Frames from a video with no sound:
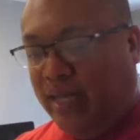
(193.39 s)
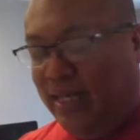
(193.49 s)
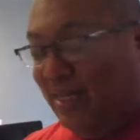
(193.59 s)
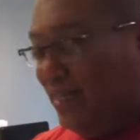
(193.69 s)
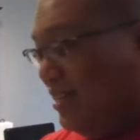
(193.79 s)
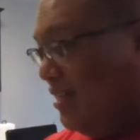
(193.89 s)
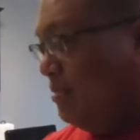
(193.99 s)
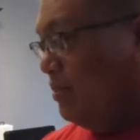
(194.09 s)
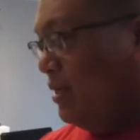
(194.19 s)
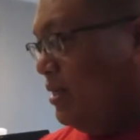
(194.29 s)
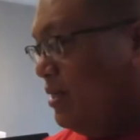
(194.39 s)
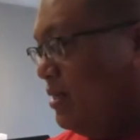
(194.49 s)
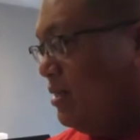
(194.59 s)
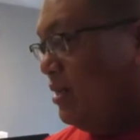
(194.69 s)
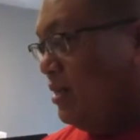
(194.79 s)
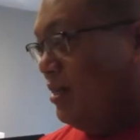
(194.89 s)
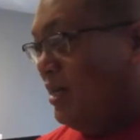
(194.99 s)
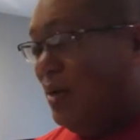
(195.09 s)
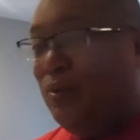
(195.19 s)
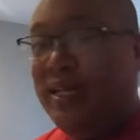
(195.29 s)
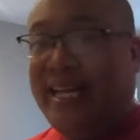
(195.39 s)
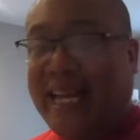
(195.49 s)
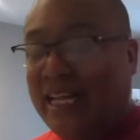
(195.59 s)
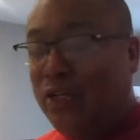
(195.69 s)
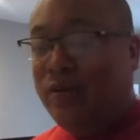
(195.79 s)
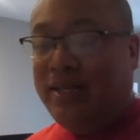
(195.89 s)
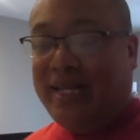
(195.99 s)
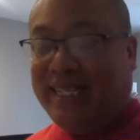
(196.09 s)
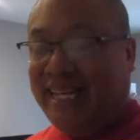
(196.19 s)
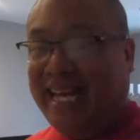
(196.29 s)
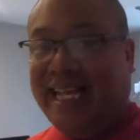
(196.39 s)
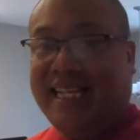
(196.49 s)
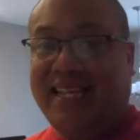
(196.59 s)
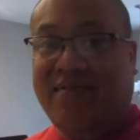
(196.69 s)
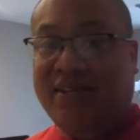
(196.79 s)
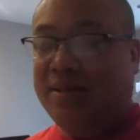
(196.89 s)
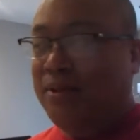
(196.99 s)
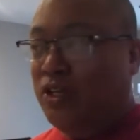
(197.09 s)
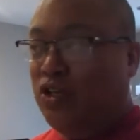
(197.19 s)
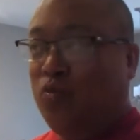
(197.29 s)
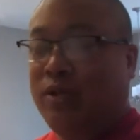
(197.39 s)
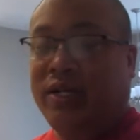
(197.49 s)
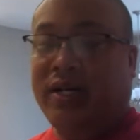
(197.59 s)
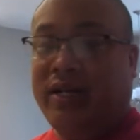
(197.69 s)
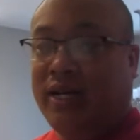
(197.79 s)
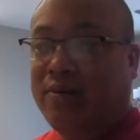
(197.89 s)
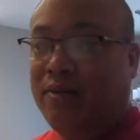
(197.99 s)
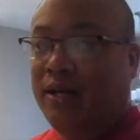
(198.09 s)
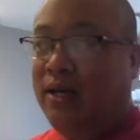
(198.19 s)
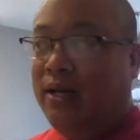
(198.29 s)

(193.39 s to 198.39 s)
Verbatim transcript: And it sucks because I really can't do anything because I can't leave because I'm not sure when they're gonna come.